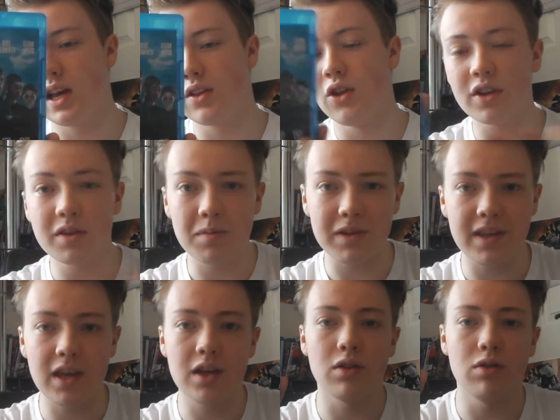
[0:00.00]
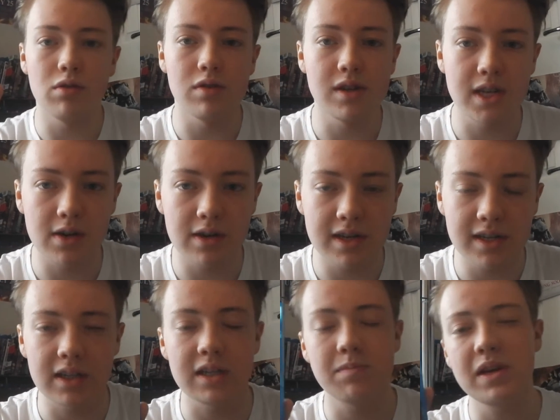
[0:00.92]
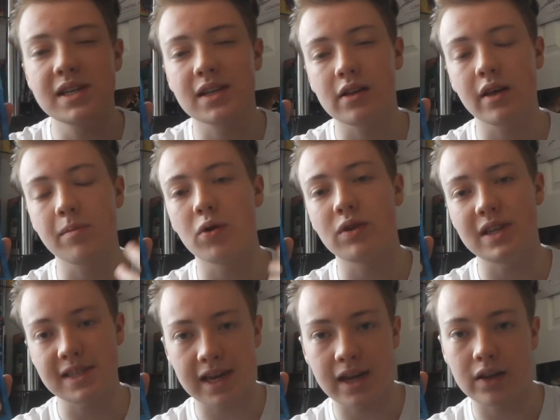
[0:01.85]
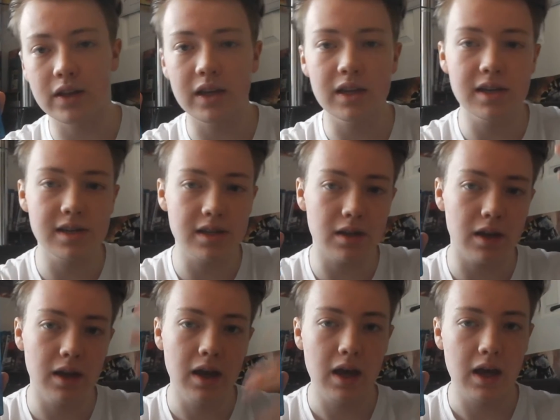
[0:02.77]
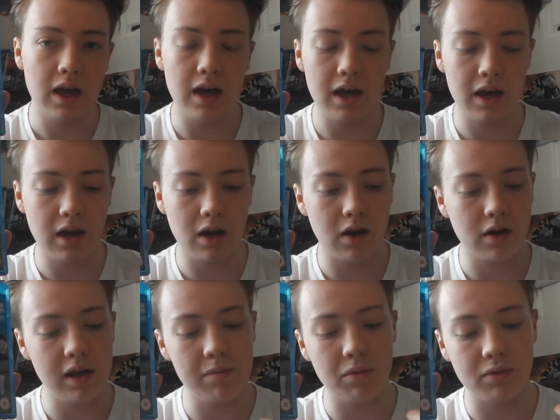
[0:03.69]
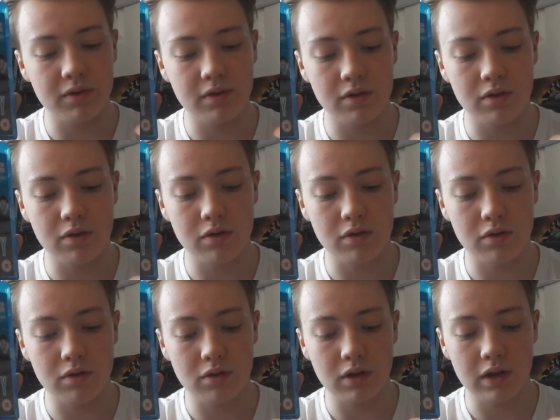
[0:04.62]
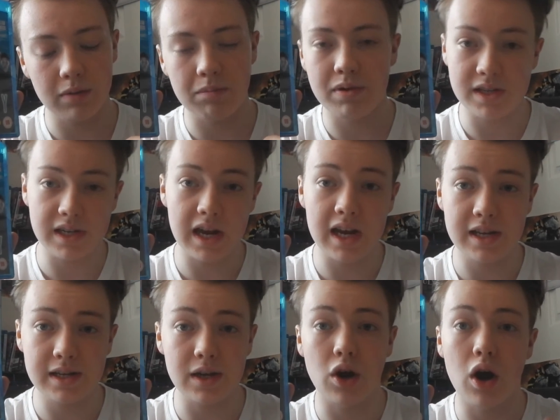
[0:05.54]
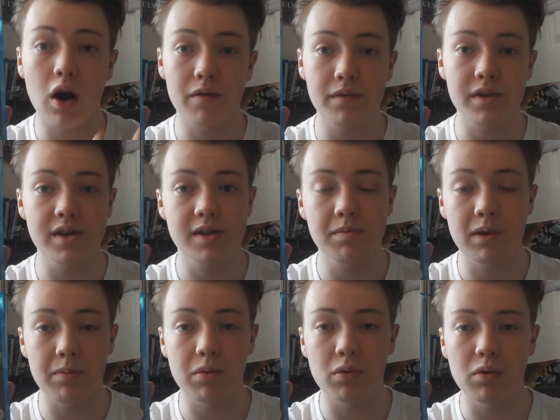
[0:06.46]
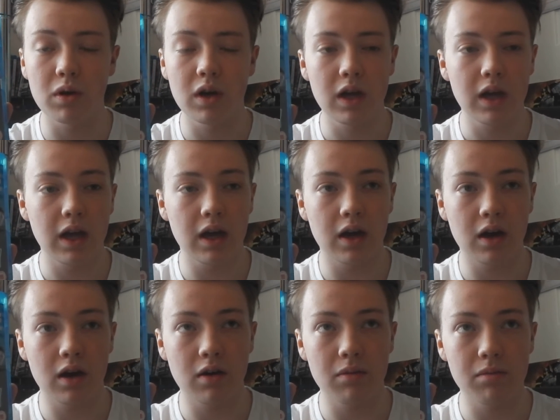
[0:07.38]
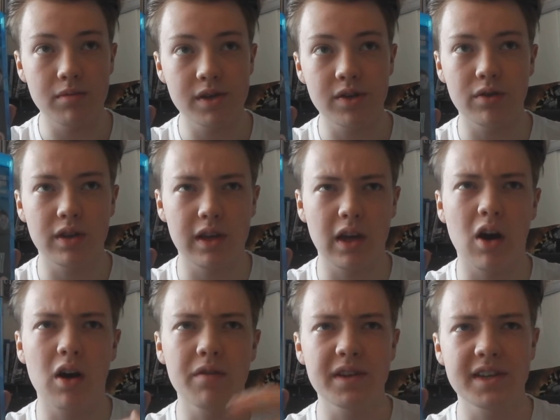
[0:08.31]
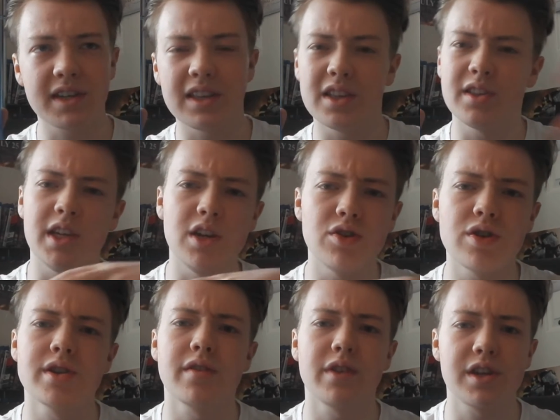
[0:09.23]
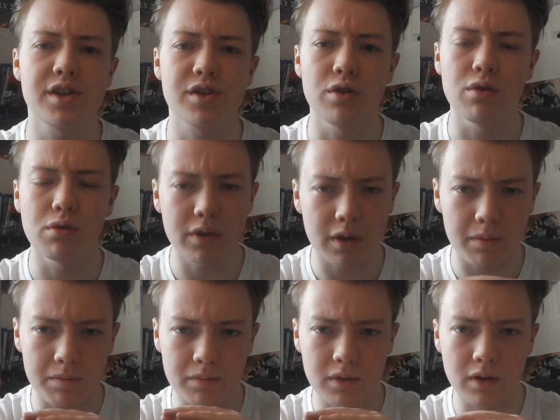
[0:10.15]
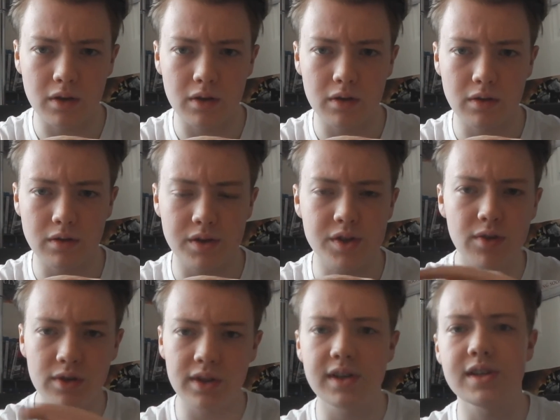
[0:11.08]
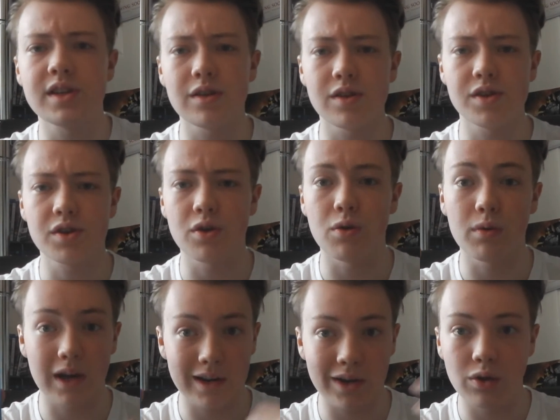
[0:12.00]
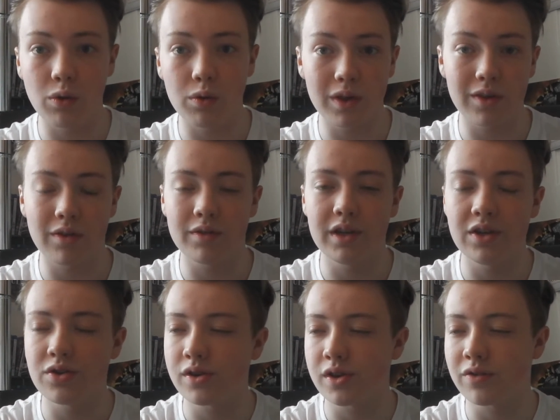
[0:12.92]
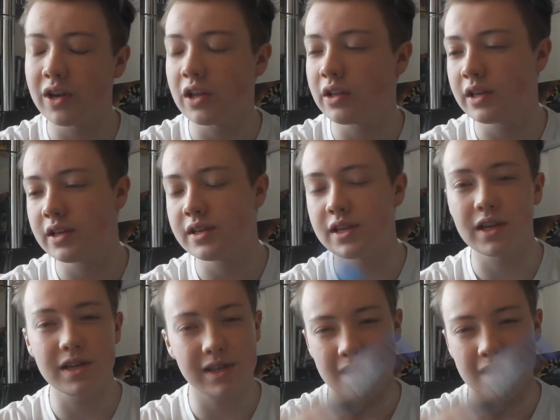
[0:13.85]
not to be taken too seriously. It's basically about these aliens that are able to like possess and harvest people. So they harvest like the teachers of this school, and the students at the school kind of know that their teachers are aliens, and